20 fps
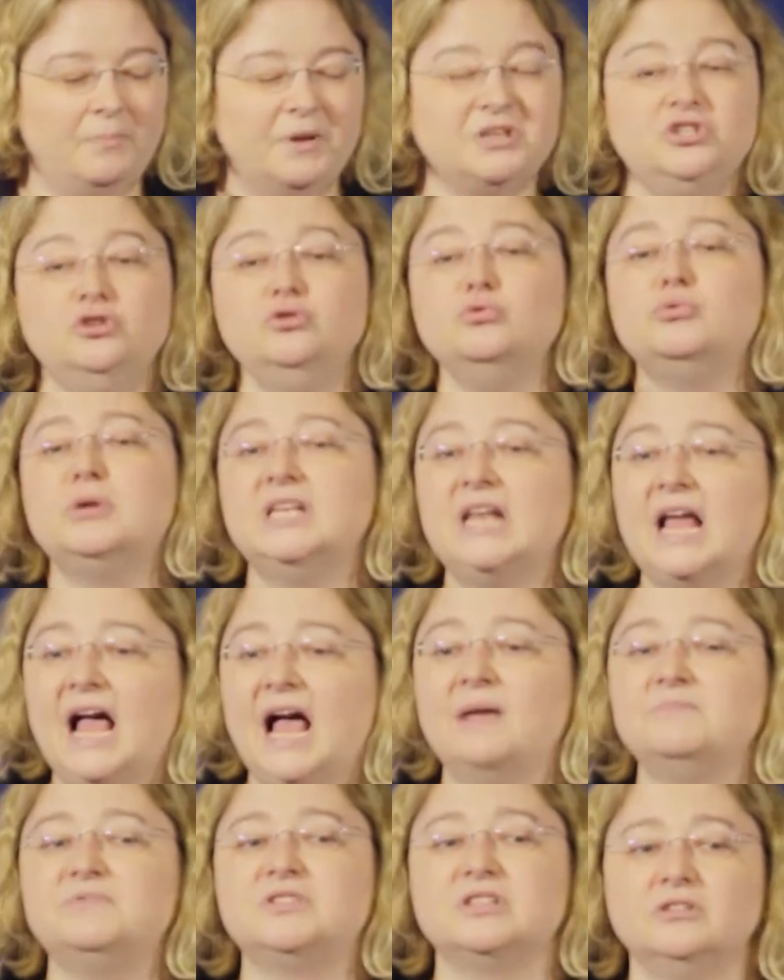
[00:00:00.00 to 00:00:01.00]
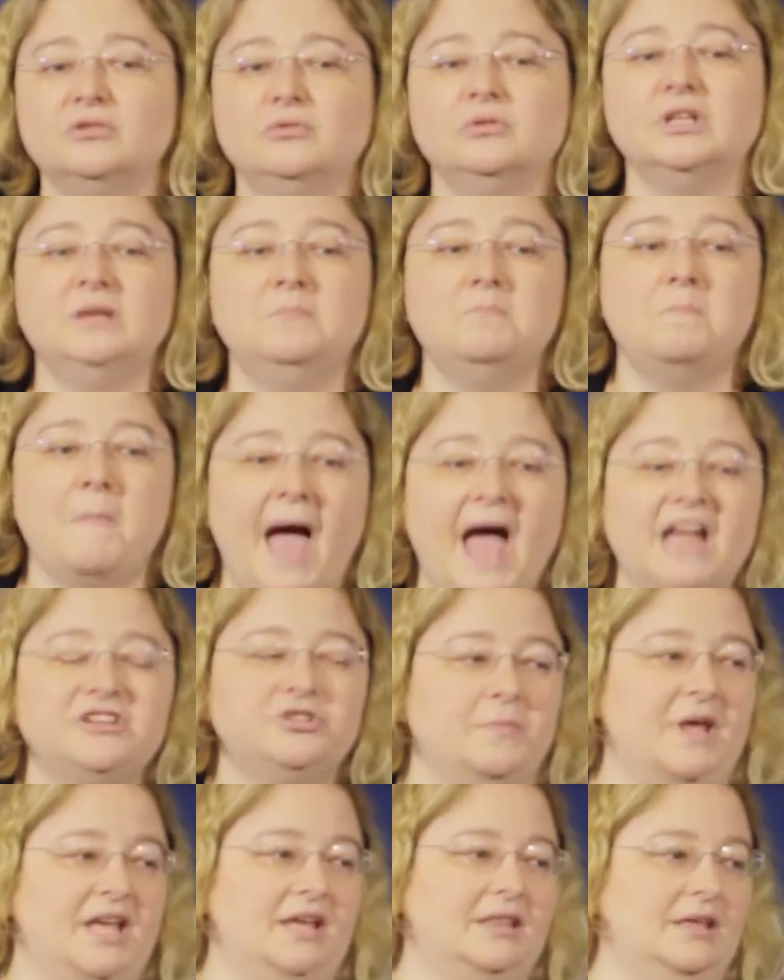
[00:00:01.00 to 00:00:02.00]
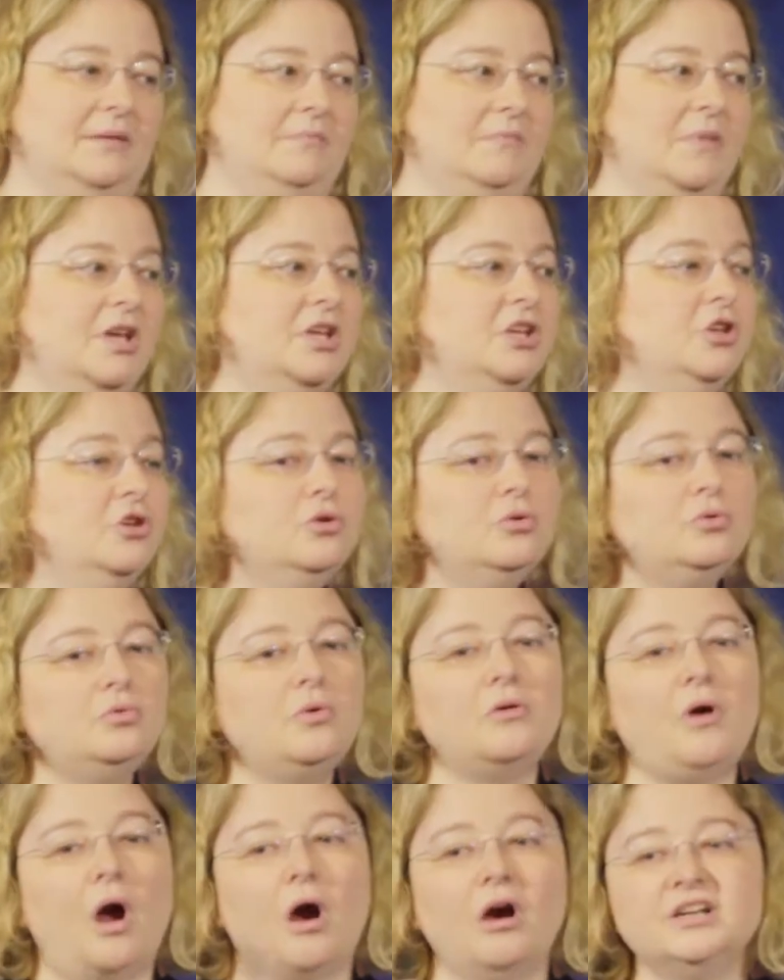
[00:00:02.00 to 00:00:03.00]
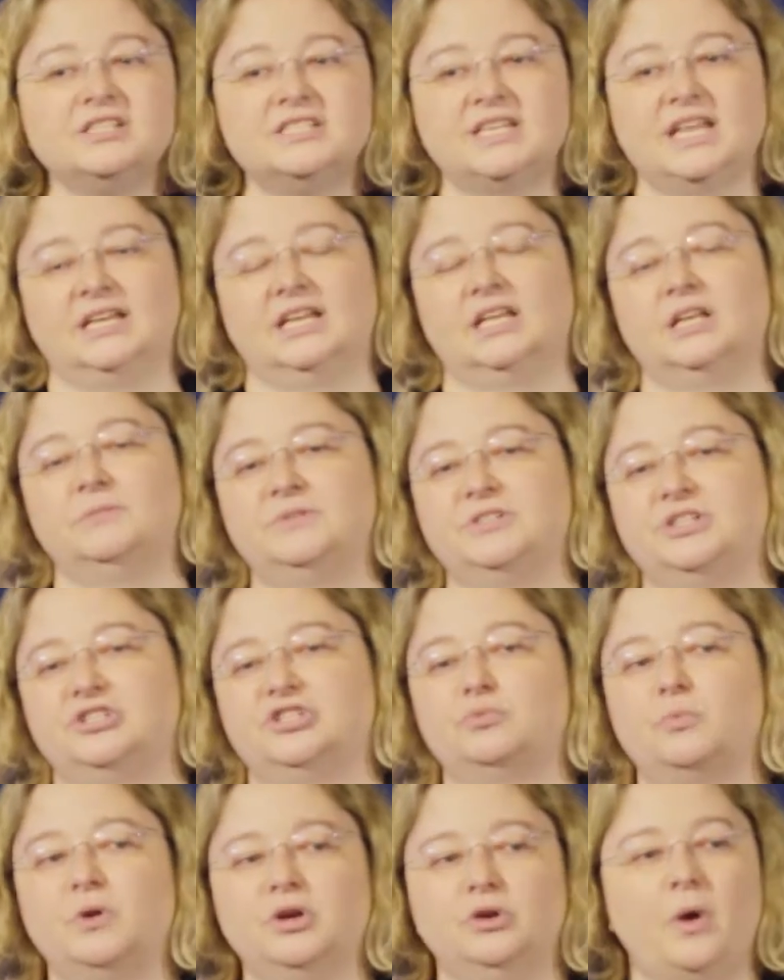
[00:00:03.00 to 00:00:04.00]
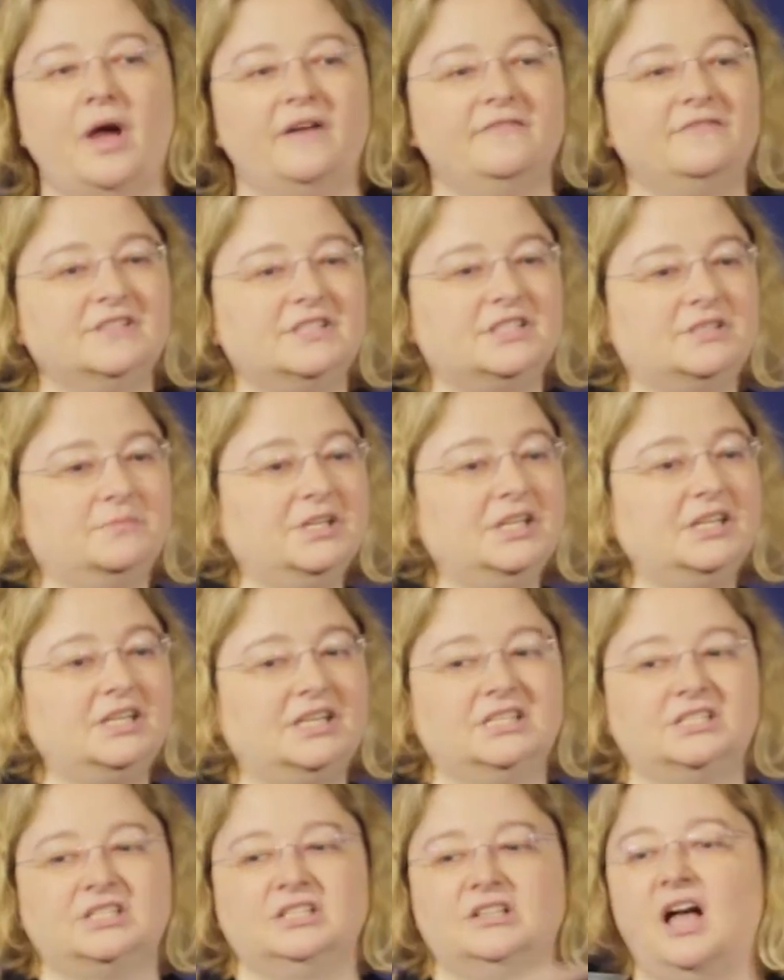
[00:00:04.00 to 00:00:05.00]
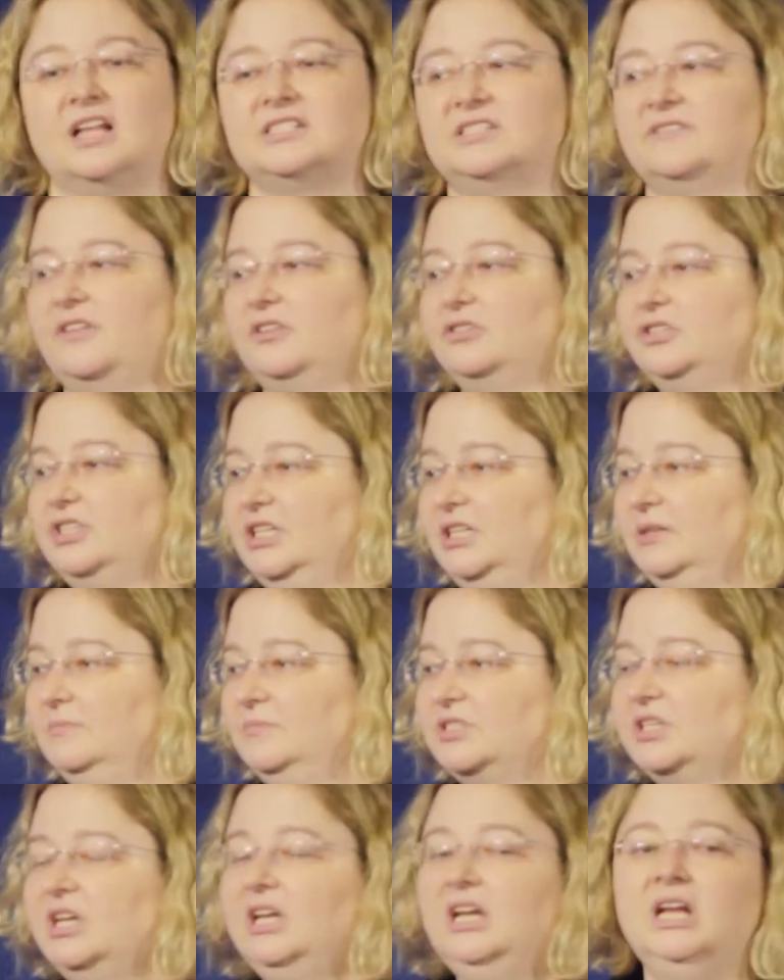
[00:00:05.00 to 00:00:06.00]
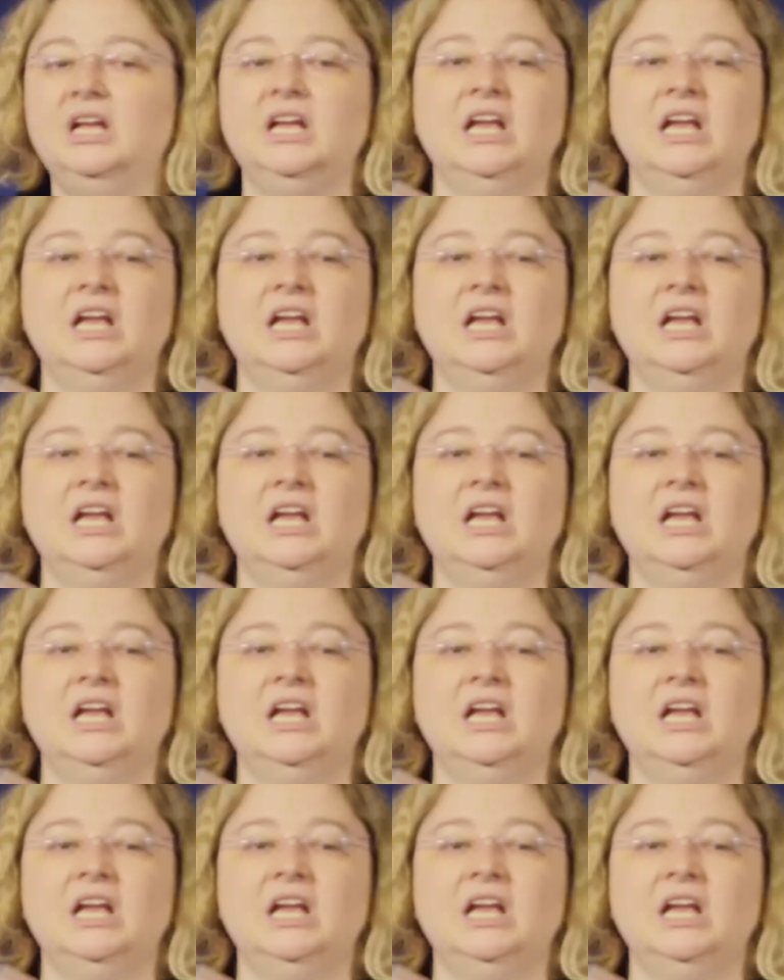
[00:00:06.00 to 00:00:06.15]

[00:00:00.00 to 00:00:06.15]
But you can absolutely matchmake them. You are standing in a position where you have visibility into lots of other teams.